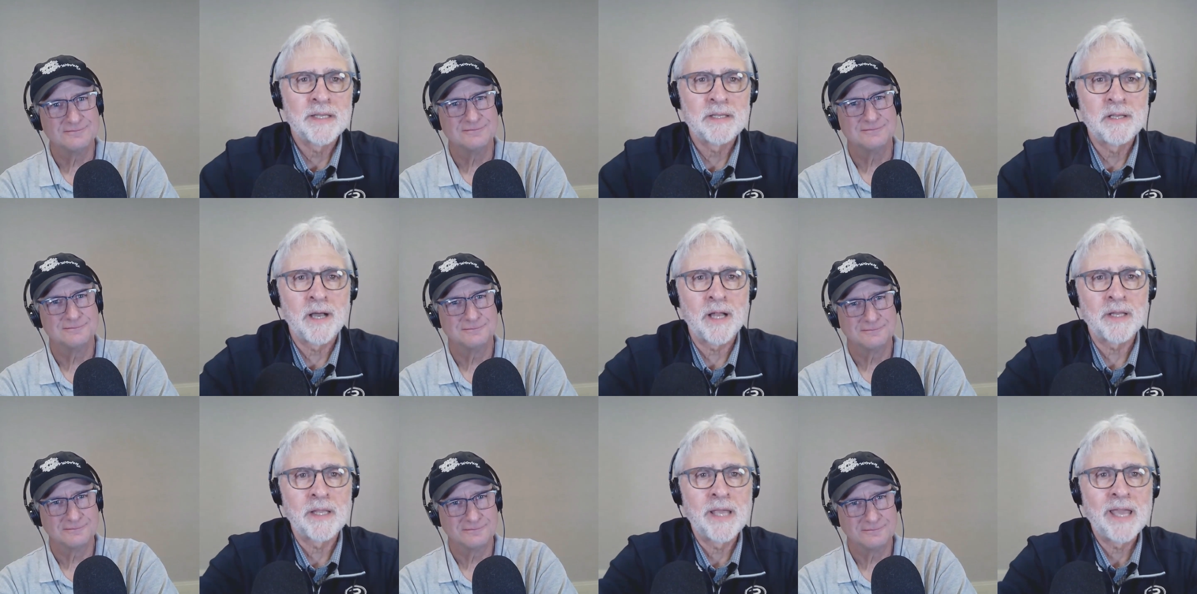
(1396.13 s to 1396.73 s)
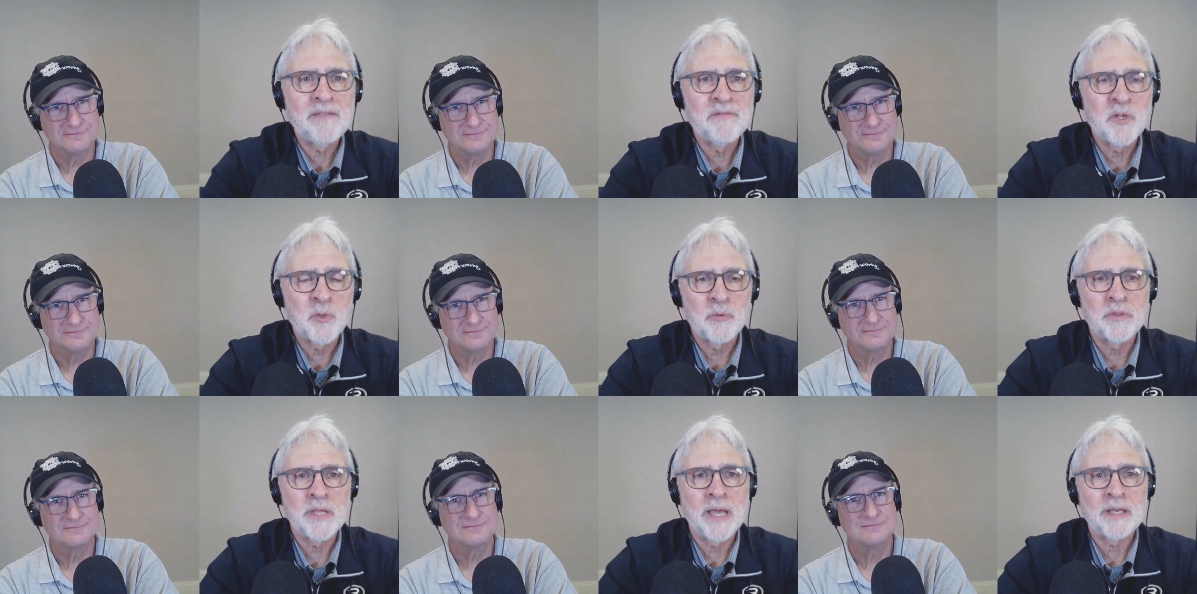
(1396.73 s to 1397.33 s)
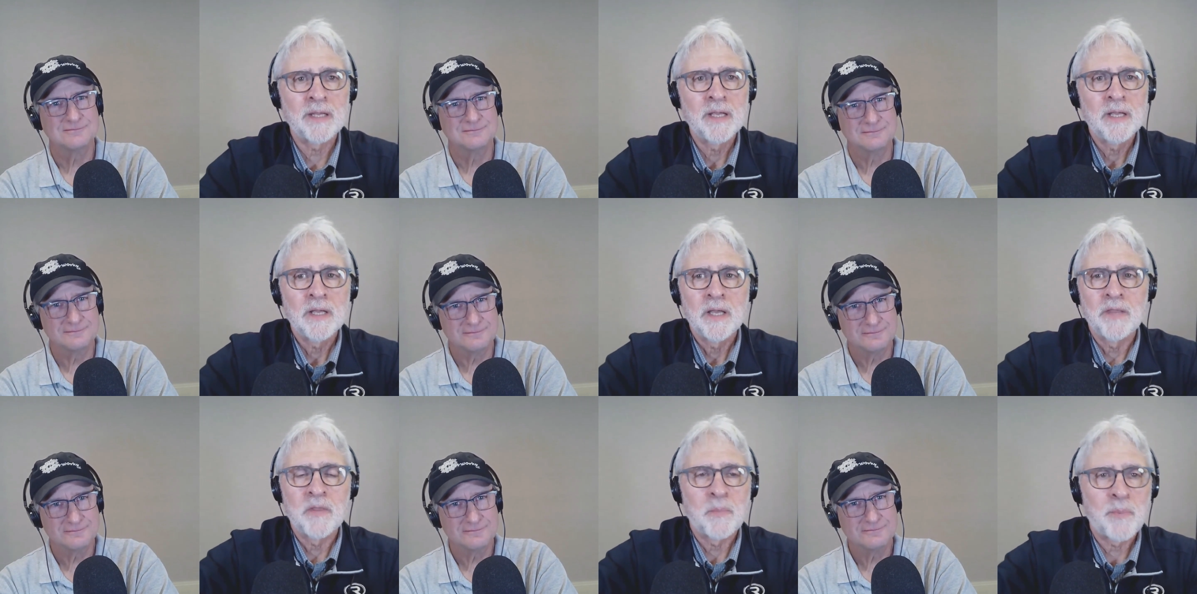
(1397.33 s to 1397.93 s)
Speaker 1: that God gave you that
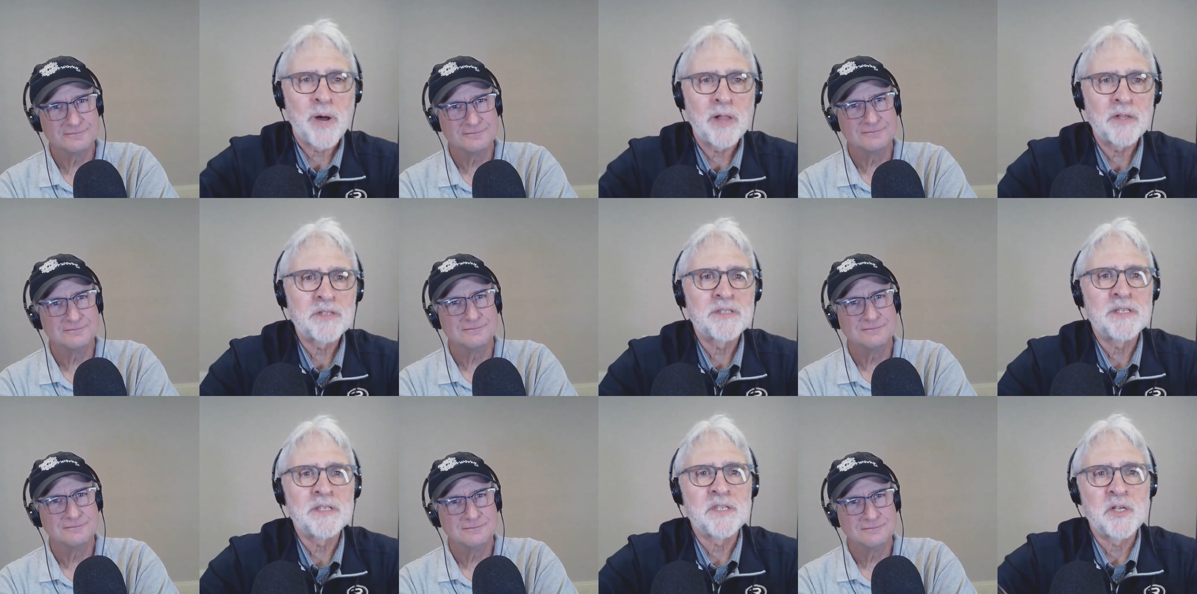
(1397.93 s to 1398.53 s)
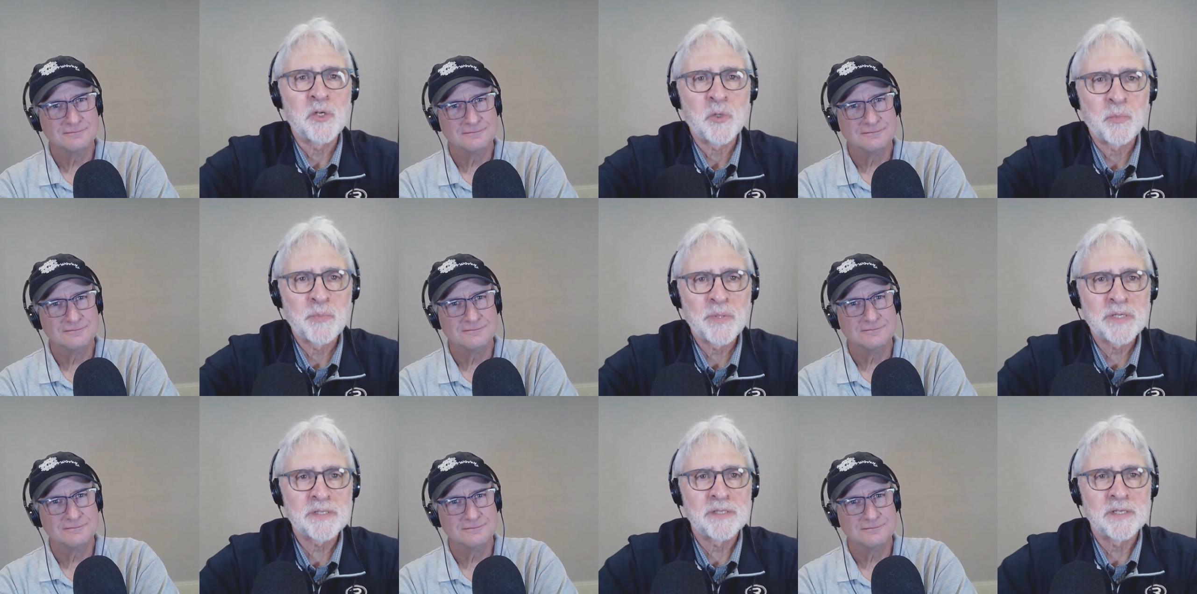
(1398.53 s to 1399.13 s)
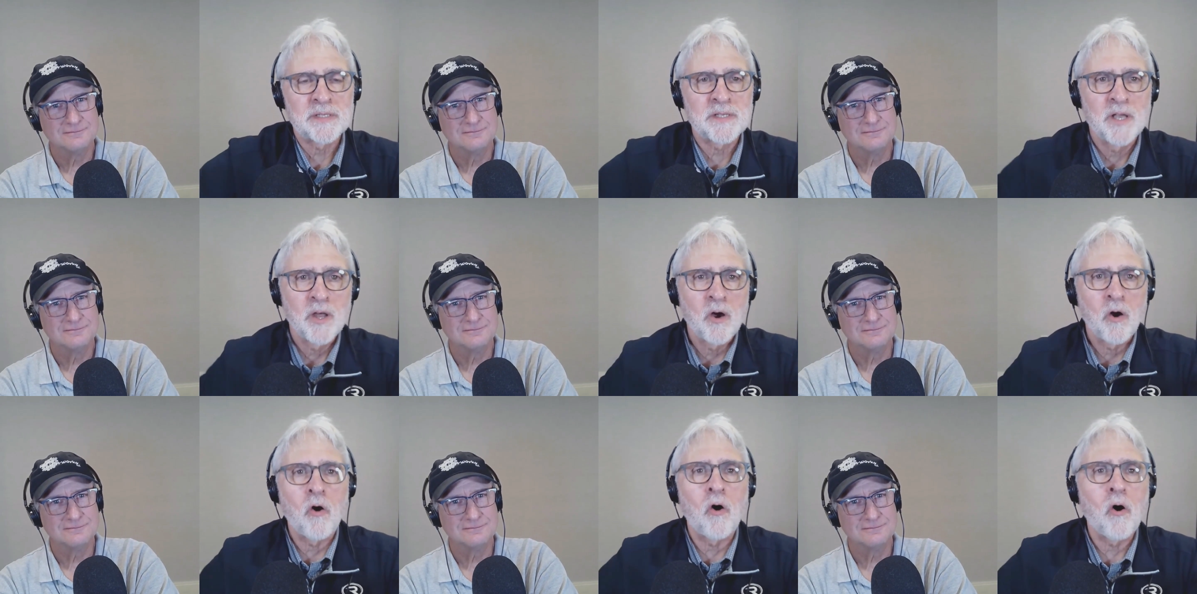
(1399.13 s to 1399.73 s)
and the policies in your business
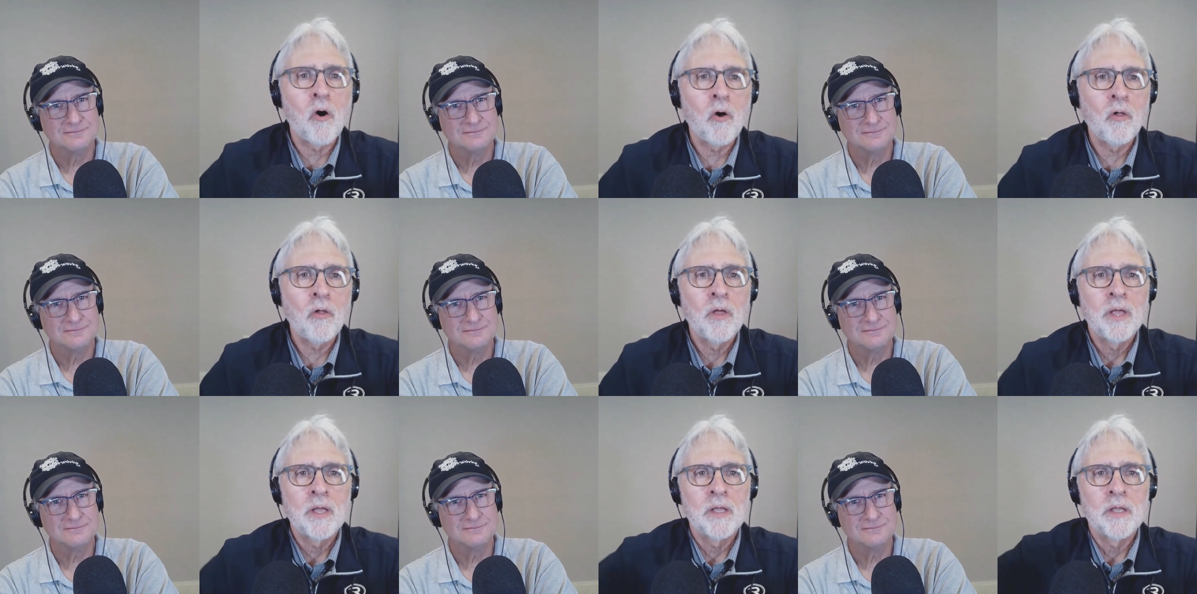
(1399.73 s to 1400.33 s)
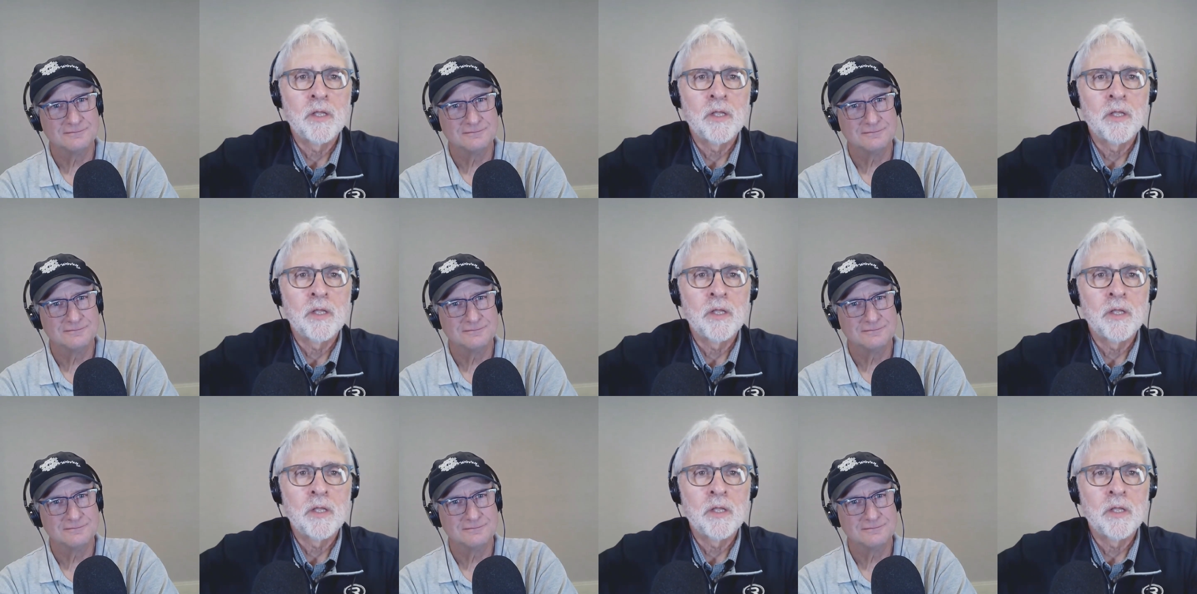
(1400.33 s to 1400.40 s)
all